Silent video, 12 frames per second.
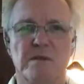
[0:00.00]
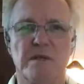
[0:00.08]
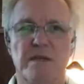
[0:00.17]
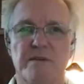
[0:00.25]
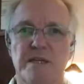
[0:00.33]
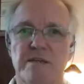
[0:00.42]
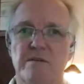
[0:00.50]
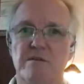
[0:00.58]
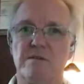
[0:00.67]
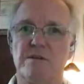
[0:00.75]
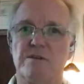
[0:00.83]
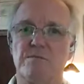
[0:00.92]
And
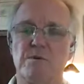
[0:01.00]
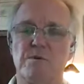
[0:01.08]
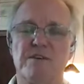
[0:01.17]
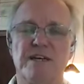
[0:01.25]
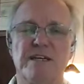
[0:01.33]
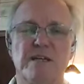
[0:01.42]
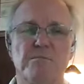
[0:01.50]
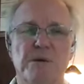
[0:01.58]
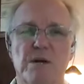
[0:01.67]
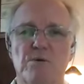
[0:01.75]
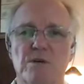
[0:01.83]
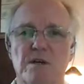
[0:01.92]
someone with vanity and
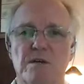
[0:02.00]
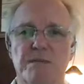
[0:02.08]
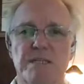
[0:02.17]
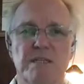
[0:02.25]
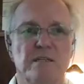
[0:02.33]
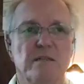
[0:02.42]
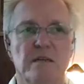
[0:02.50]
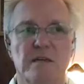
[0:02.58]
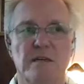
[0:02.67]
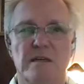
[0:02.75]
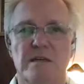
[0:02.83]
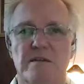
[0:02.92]
power will come in and
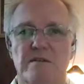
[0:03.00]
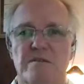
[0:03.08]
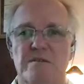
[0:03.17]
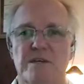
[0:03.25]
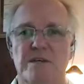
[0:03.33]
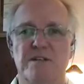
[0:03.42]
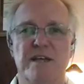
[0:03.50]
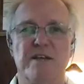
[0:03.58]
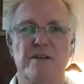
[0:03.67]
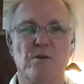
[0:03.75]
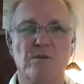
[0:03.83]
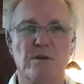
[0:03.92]
they're
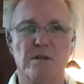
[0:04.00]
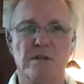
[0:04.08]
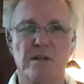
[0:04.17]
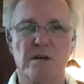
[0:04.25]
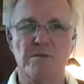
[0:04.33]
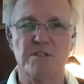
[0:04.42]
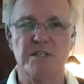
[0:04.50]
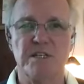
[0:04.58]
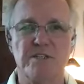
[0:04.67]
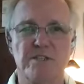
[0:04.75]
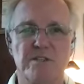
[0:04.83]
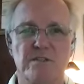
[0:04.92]
taking over all the
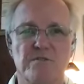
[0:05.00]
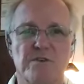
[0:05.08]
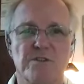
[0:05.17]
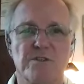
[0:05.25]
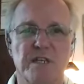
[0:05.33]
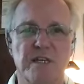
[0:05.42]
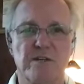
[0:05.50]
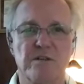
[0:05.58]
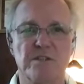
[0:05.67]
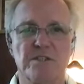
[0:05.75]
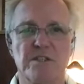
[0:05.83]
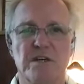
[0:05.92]
conversations the first day
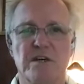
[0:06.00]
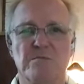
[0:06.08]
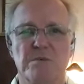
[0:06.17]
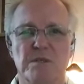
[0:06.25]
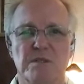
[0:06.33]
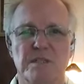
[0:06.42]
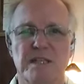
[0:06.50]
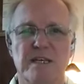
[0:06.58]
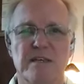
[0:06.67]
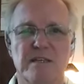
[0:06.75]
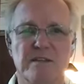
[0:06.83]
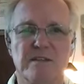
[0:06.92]
on the job, that
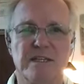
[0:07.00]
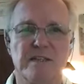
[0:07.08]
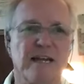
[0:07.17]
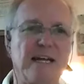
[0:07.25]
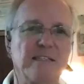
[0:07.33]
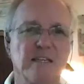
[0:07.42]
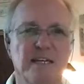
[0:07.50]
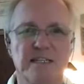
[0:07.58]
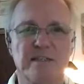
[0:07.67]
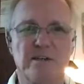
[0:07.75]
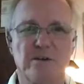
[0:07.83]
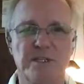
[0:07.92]
kind of thing. They're acting
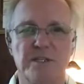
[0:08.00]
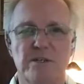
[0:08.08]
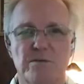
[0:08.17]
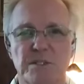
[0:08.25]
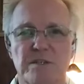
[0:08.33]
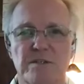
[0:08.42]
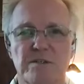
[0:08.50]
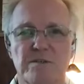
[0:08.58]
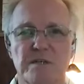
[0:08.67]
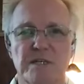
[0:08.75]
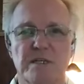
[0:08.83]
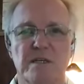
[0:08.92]
like they already know what they're
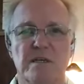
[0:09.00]
doing.